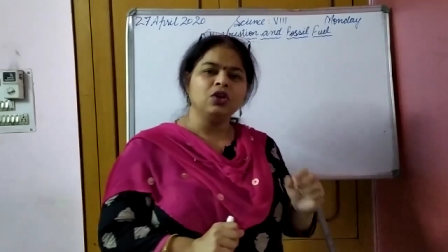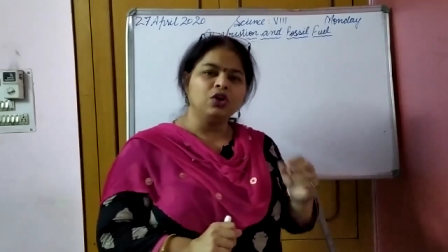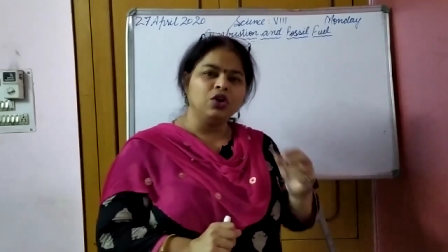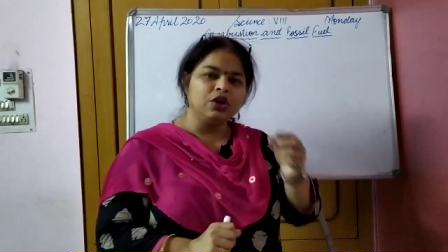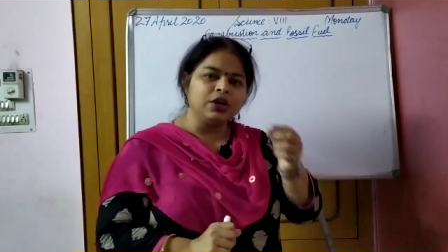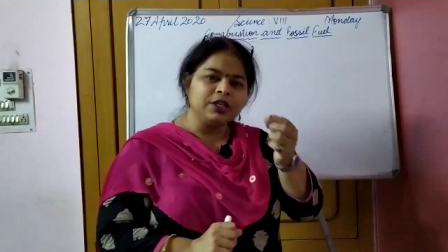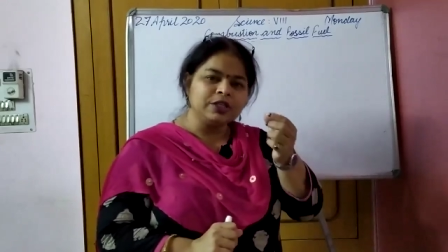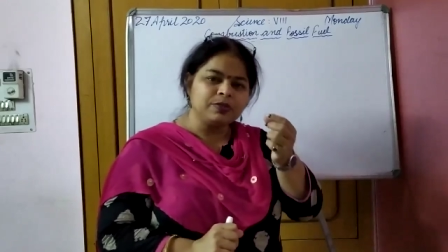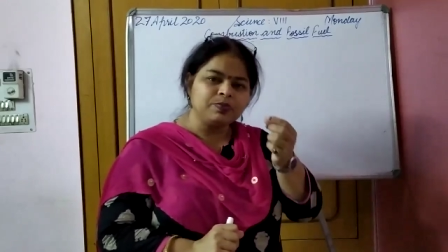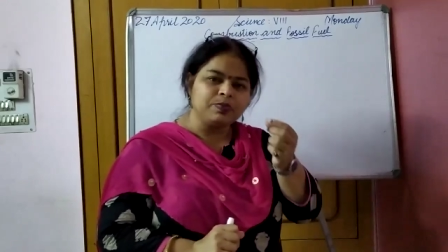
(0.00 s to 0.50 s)

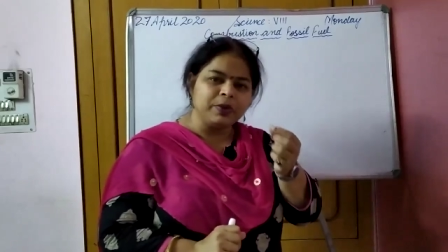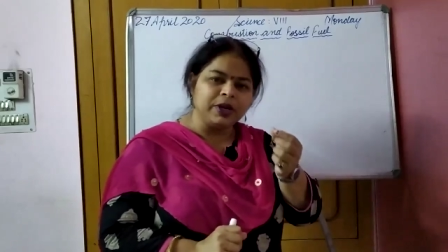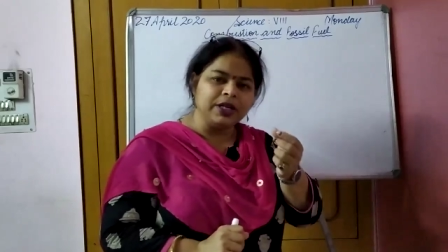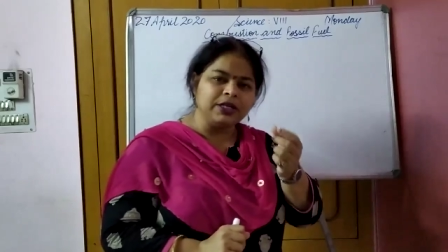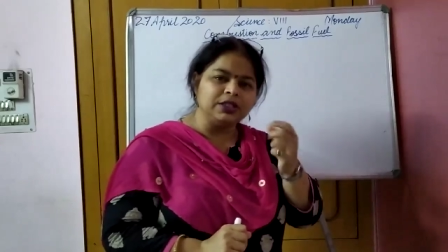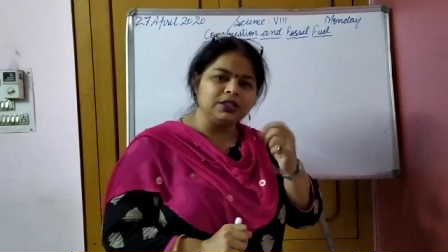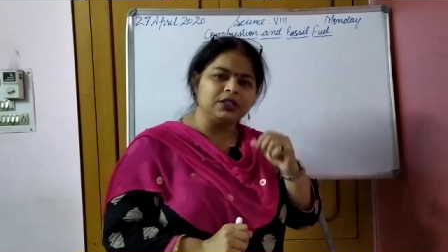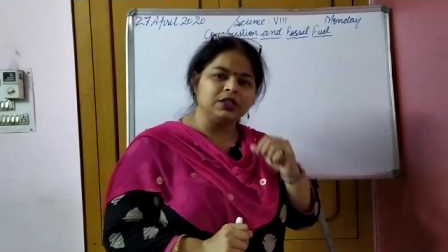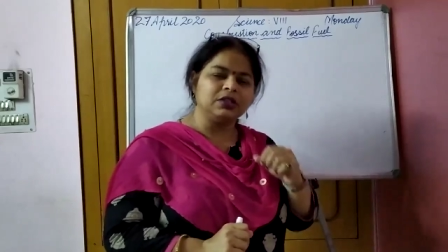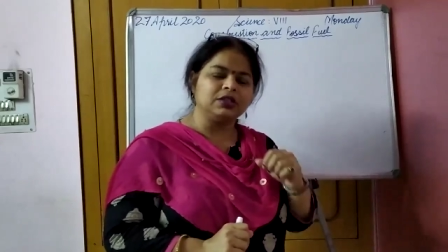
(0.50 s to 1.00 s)
or a
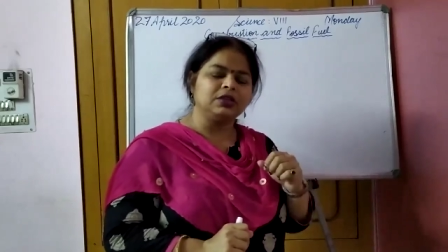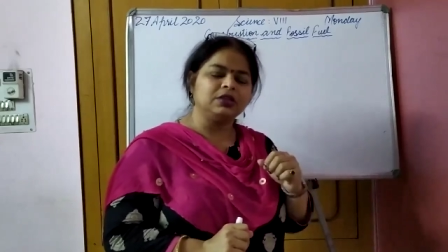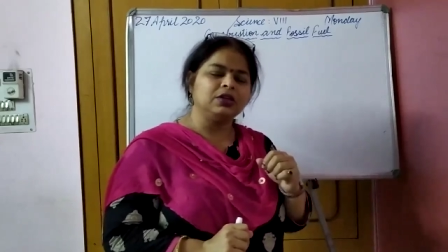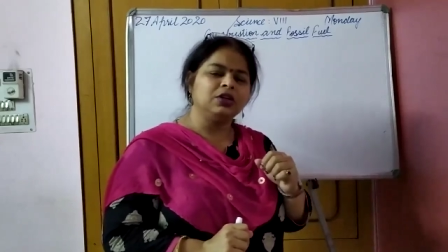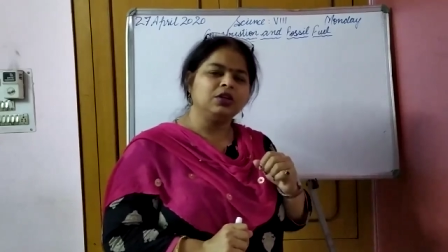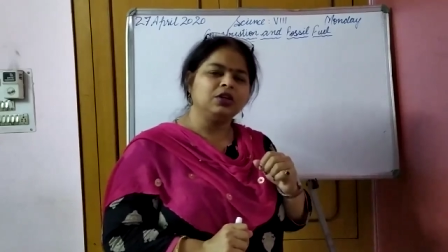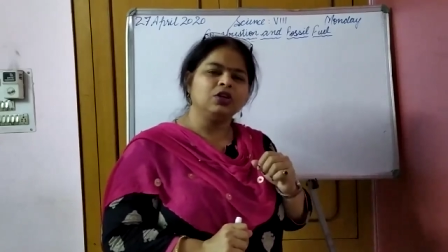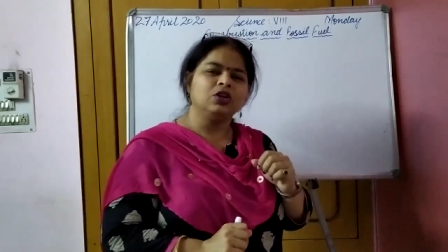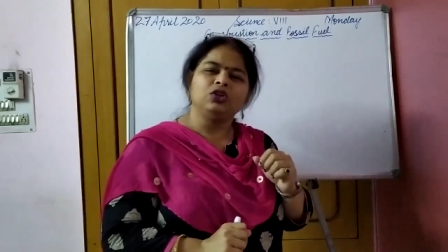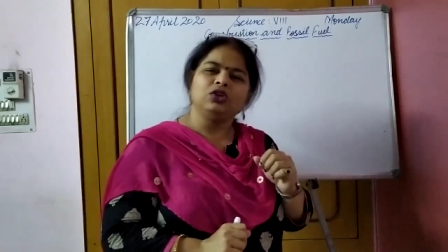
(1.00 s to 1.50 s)
splinter.
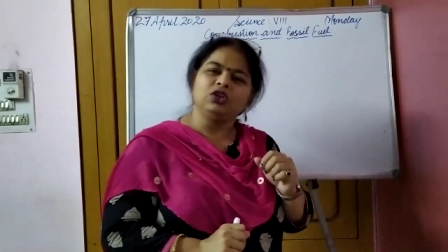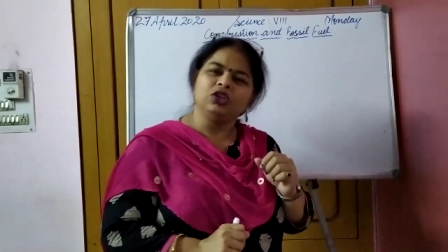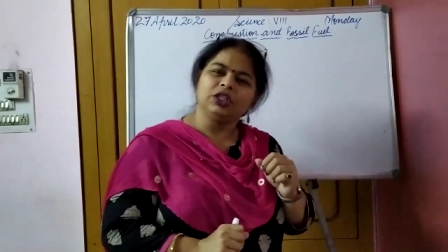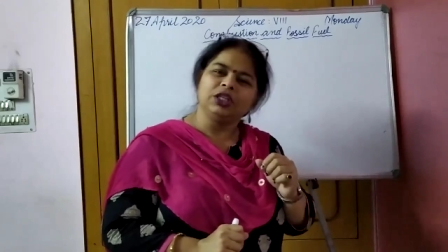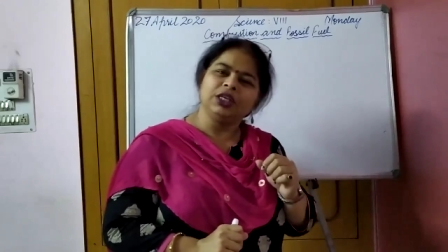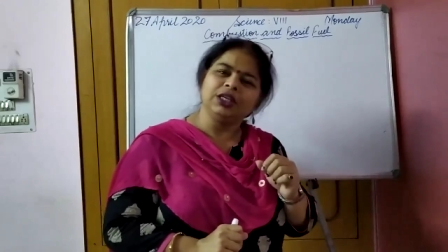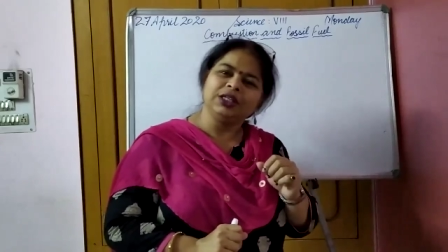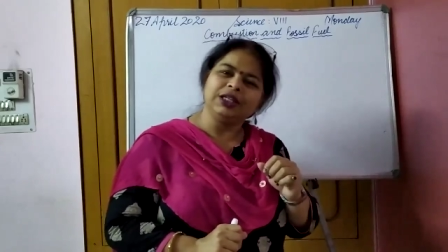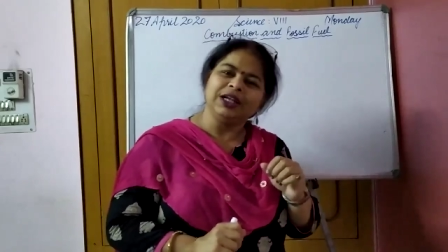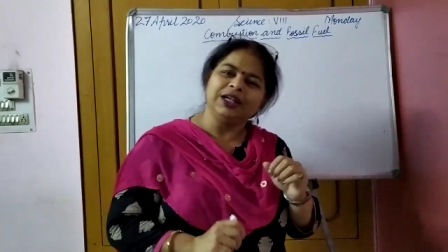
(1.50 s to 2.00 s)
Do you
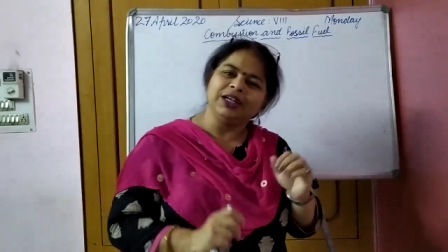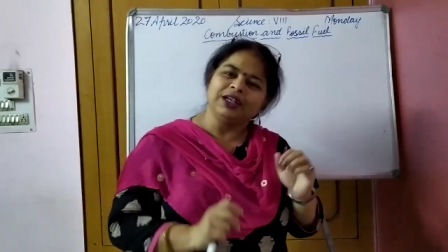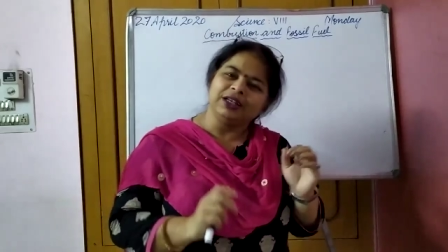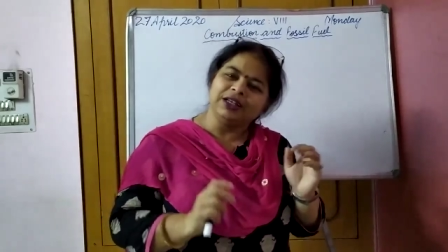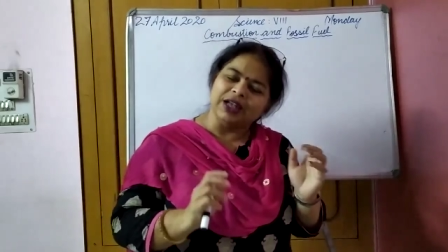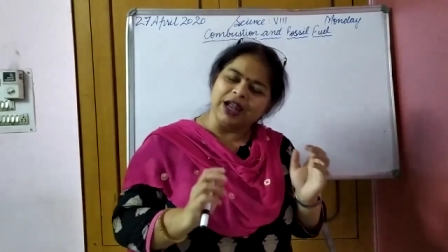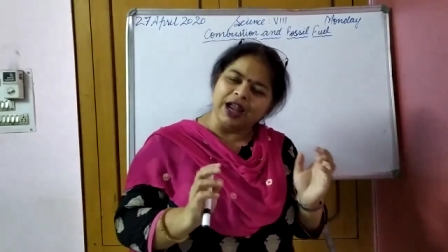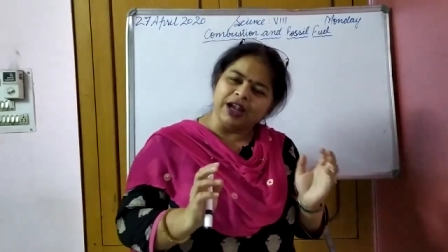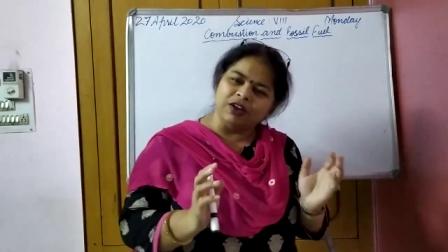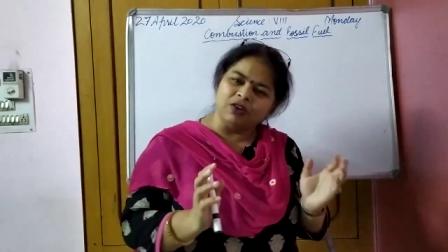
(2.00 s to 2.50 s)
think that it
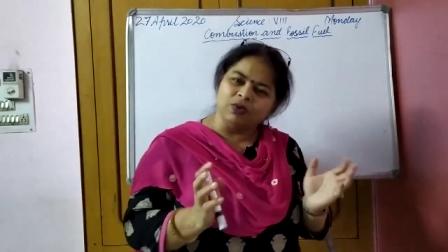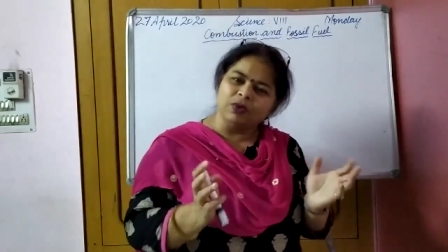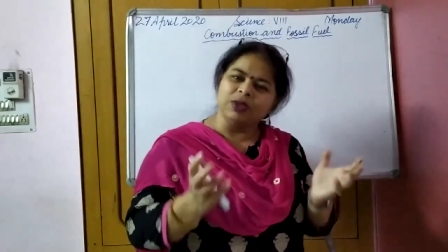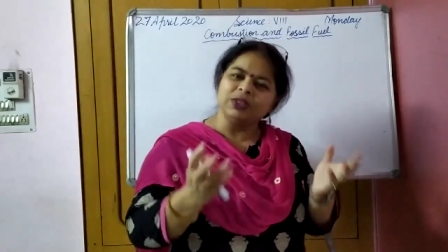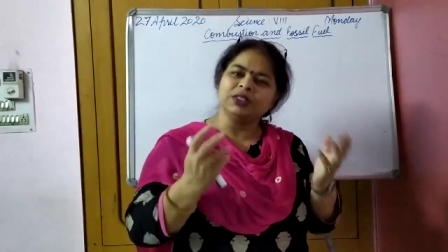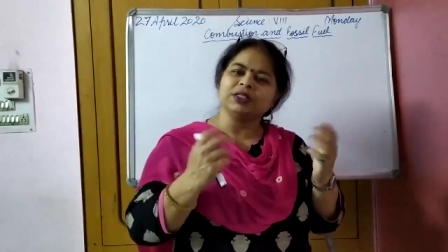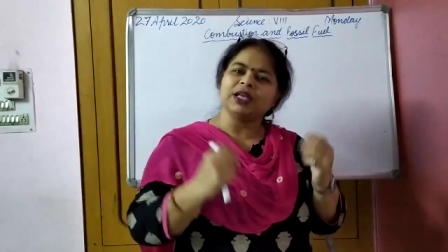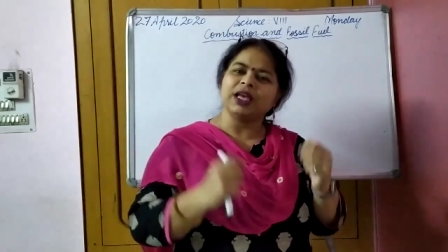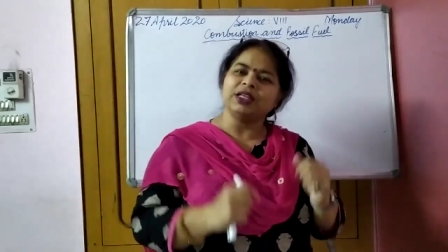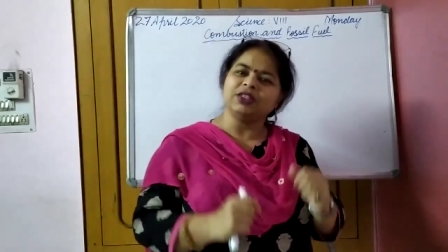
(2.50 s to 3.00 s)
at
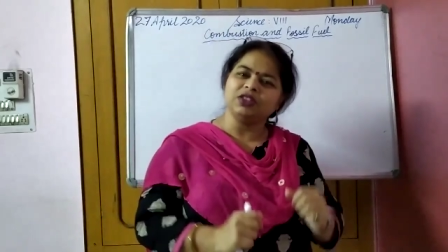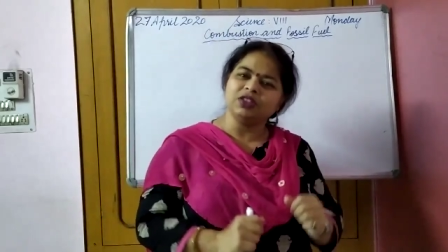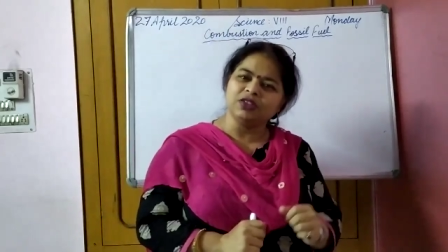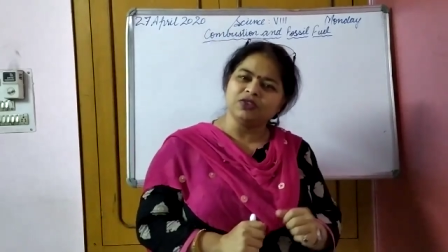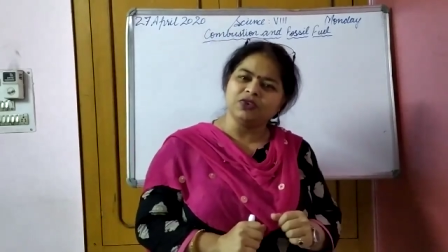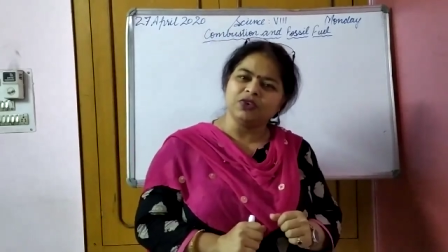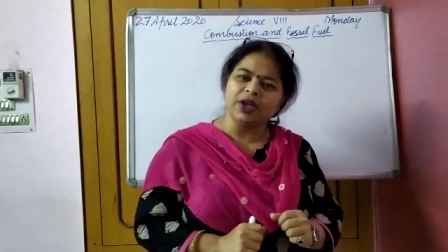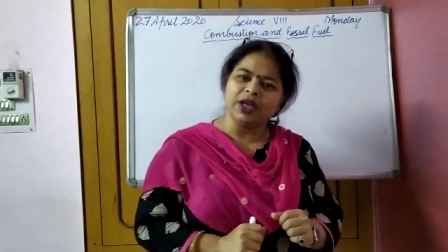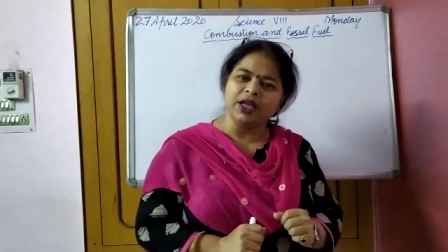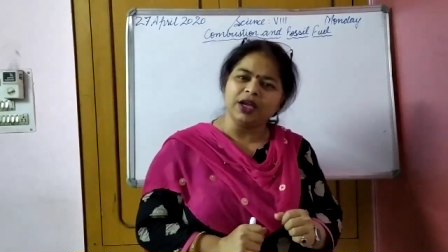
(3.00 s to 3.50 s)
once
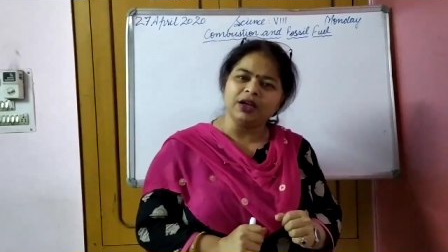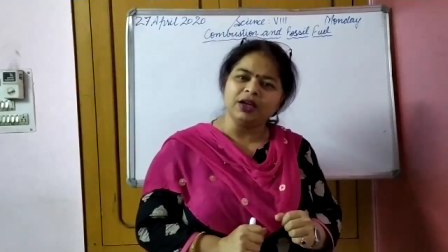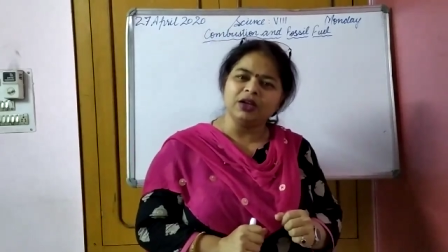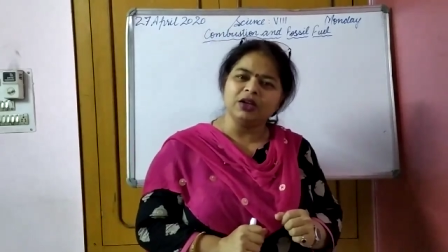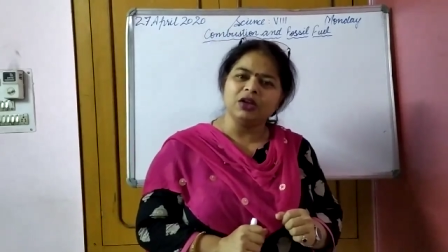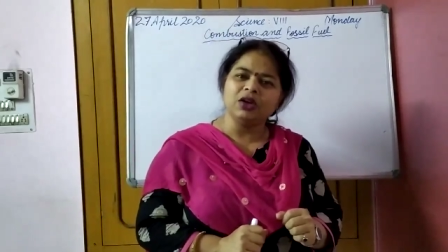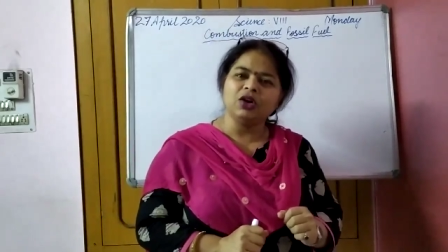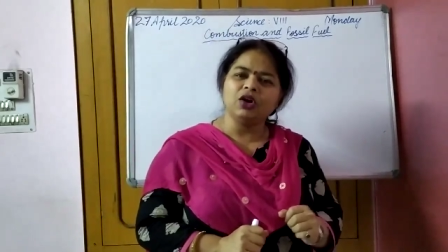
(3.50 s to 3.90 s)
catches fire,